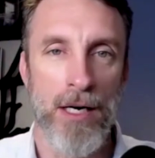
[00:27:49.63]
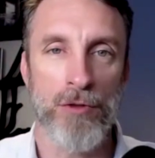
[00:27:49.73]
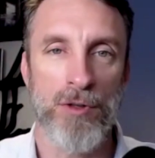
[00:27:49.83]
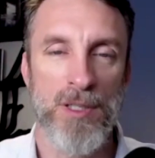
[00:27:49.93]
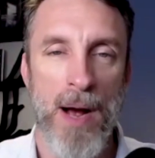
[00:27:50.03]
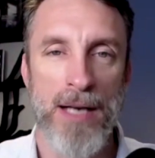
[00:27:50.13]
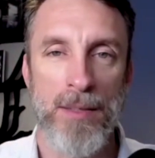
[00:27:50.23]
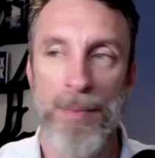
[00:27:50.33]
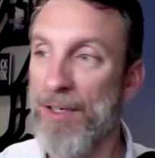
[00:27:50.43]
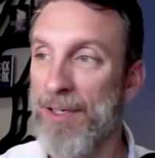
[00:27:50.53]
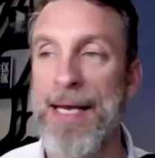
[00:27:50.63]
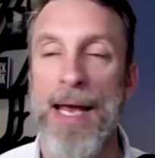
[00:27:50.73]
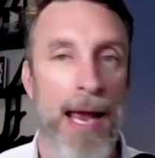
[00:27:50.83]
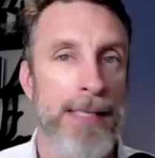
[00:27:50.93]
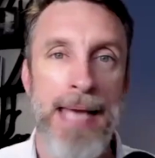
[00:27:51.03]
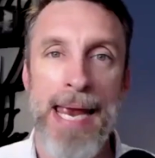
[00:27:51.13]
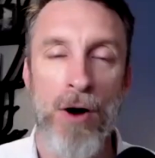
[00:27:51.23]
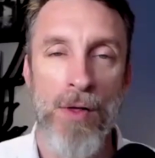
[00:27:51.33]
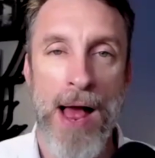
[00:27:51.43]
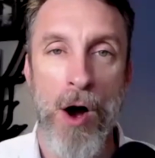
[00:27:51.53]
dollars responsibility and take
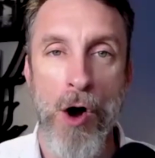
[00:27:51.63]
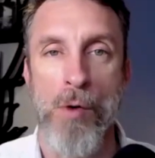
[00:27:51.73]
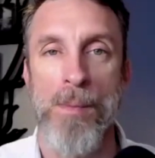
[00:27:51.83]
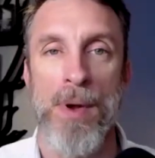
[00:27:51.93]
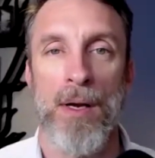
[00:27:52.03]
all that home.